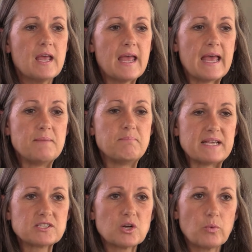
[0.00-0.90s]
And
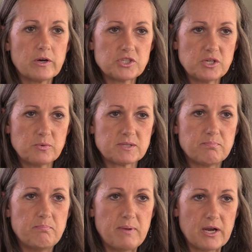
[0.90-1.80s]
based on where she was
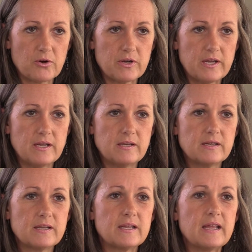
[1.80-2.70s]
buried
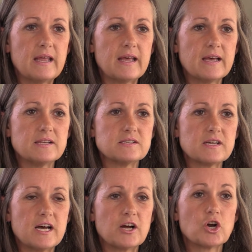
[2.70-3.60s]
and
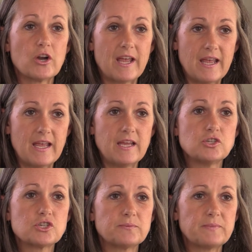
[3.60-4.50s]
her
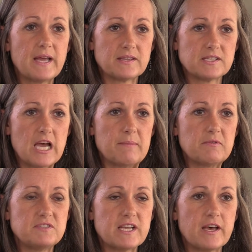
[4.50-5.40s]
age at the time
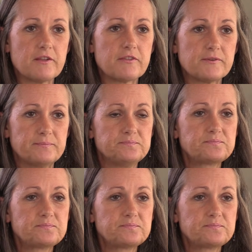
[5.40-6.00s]
of death,